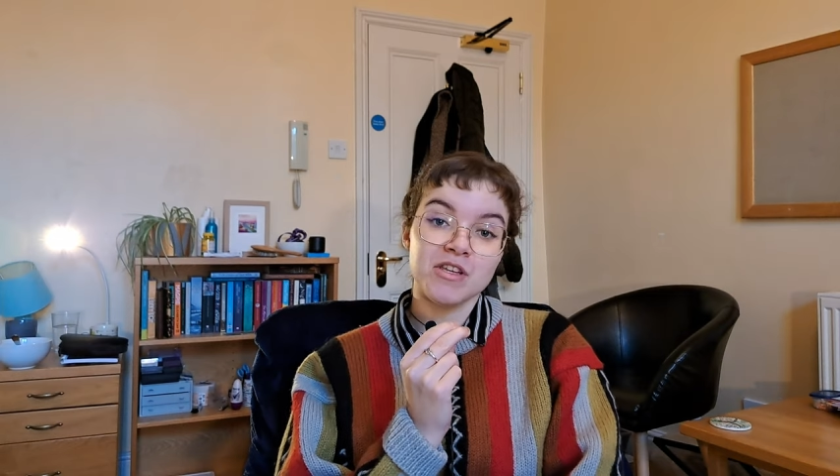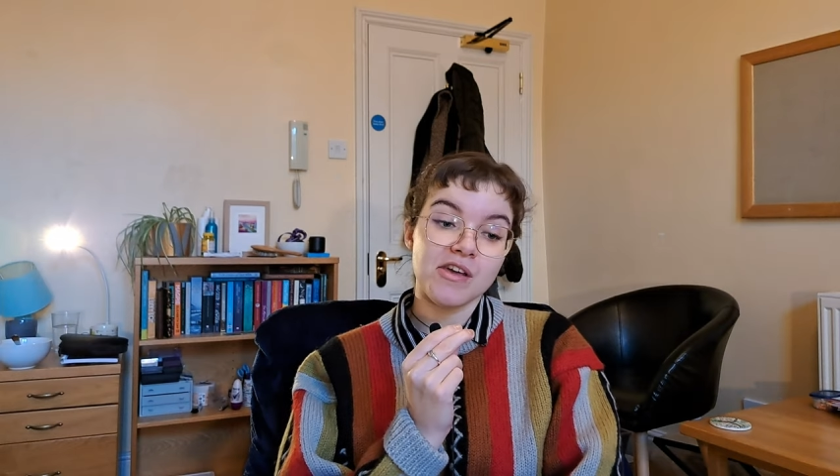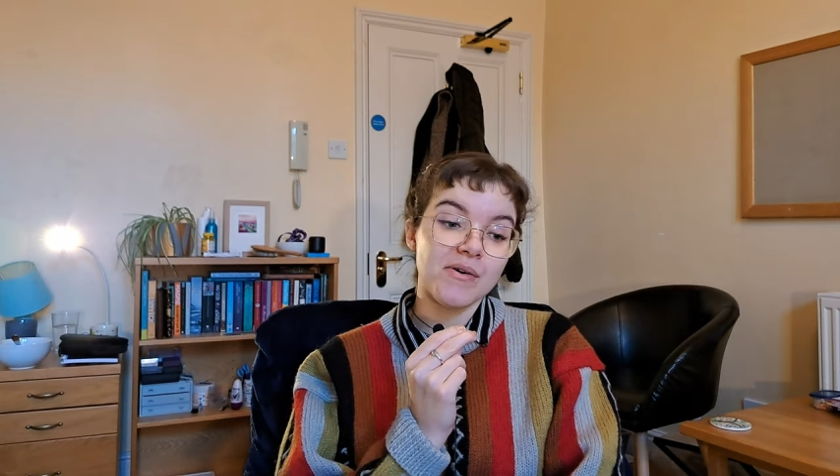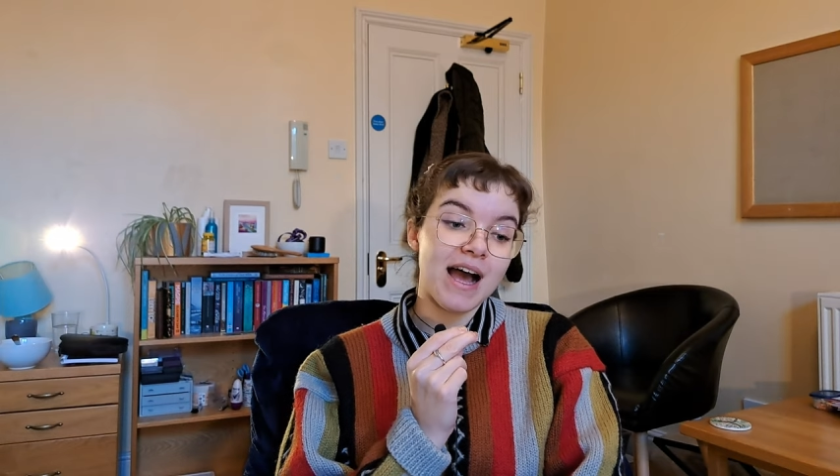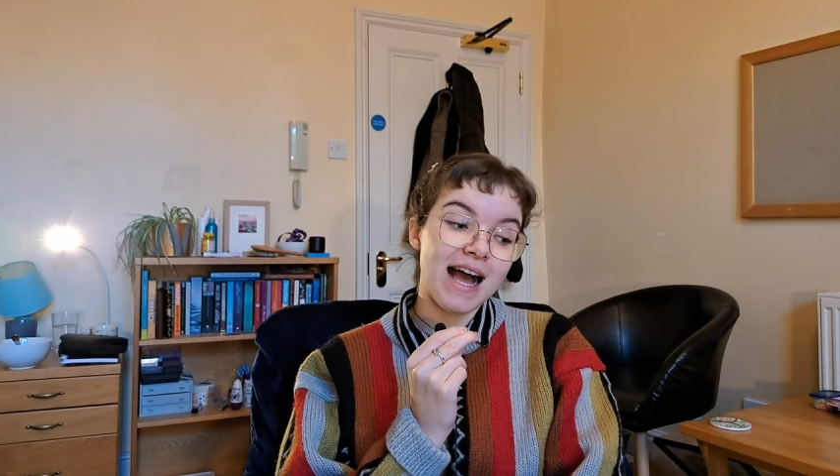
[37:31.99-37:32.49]

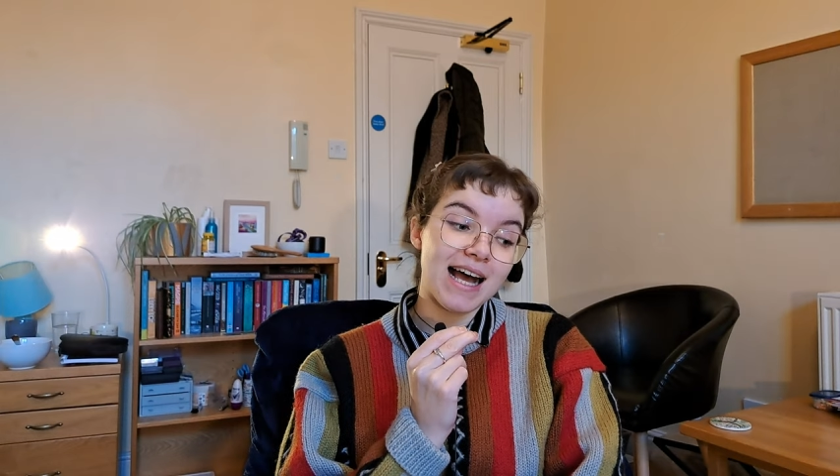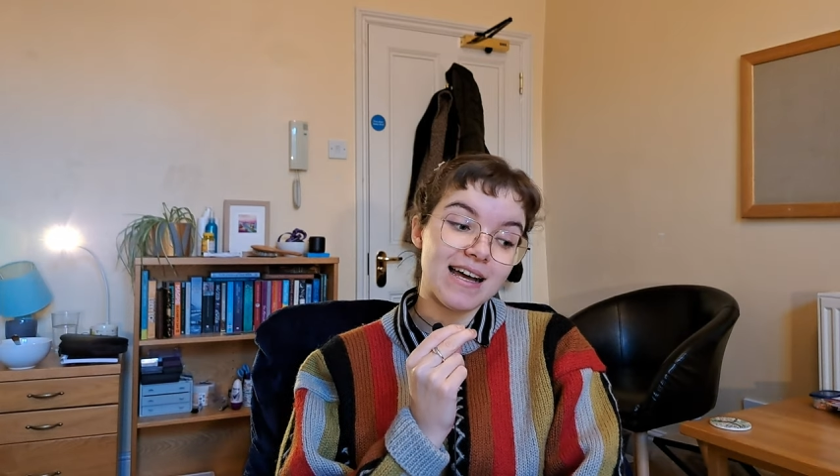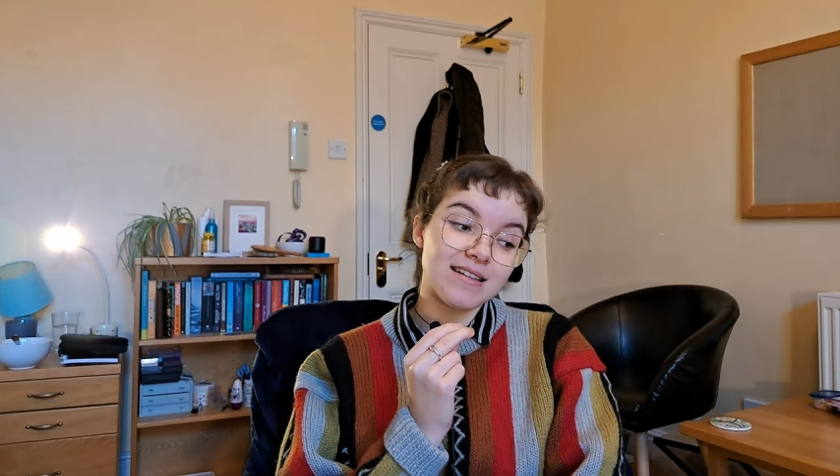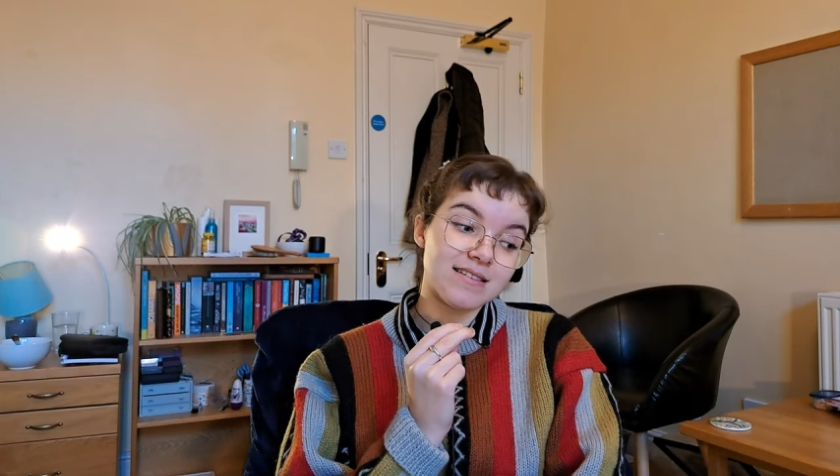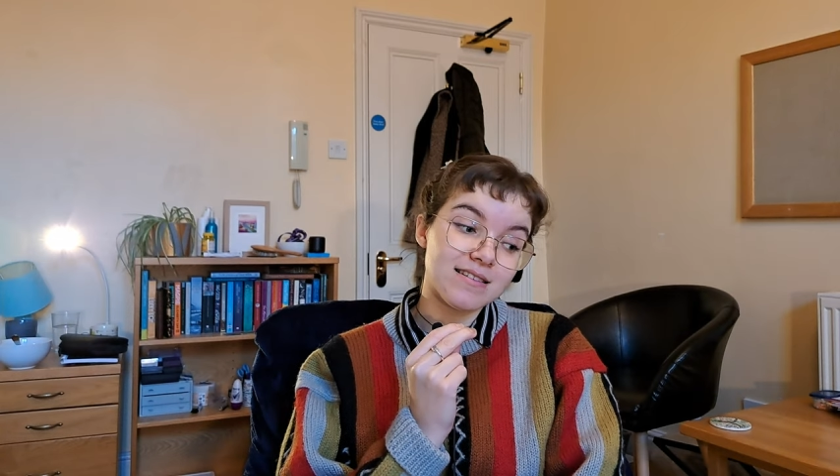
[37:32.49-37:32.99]
to,
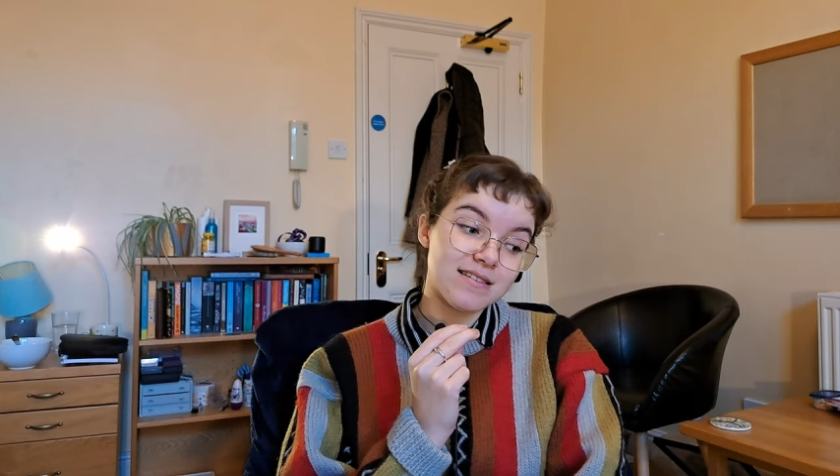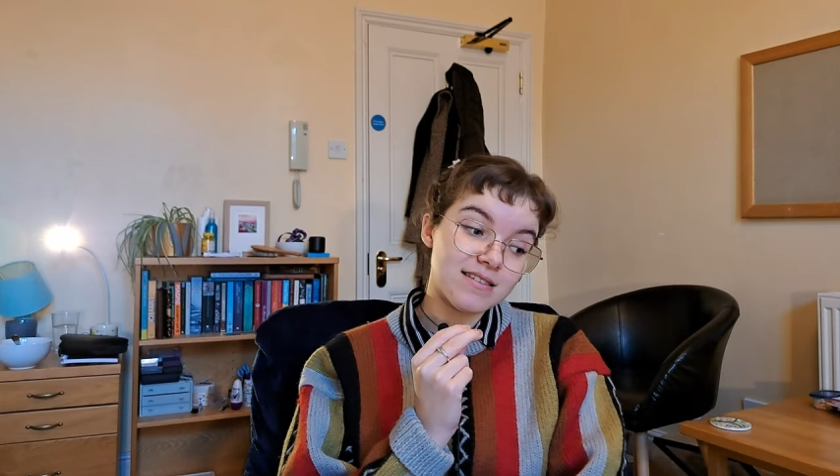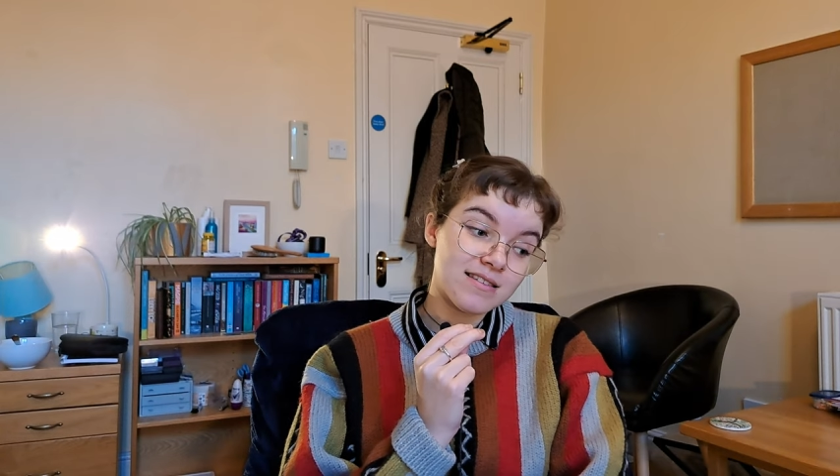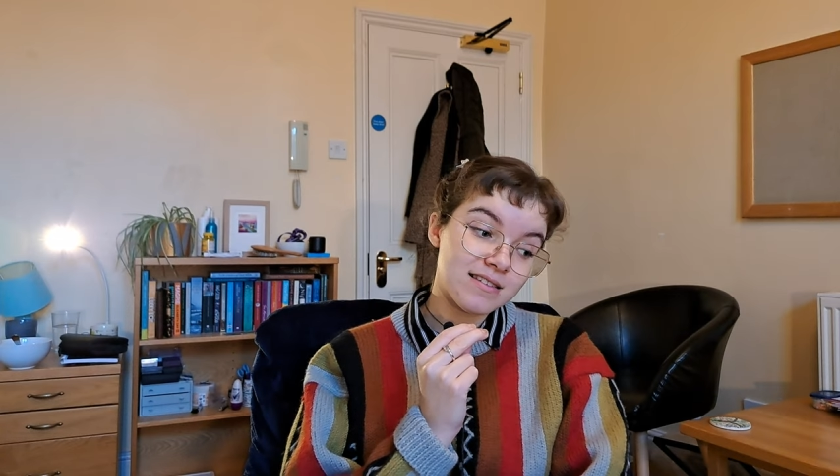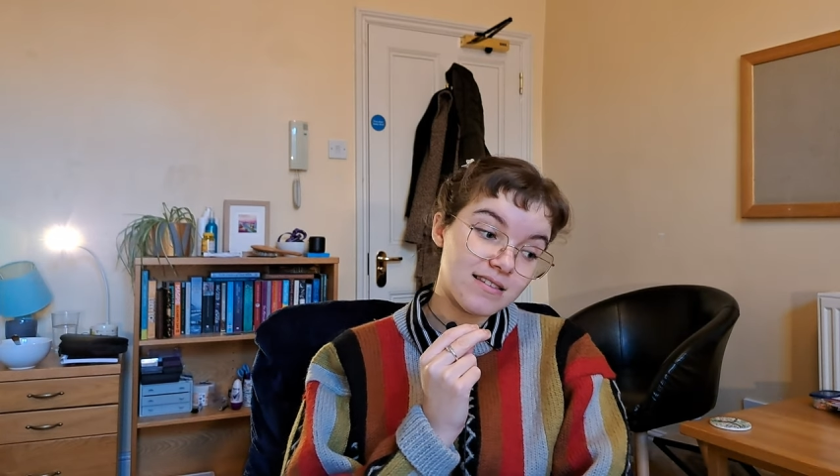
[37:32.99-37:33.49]
and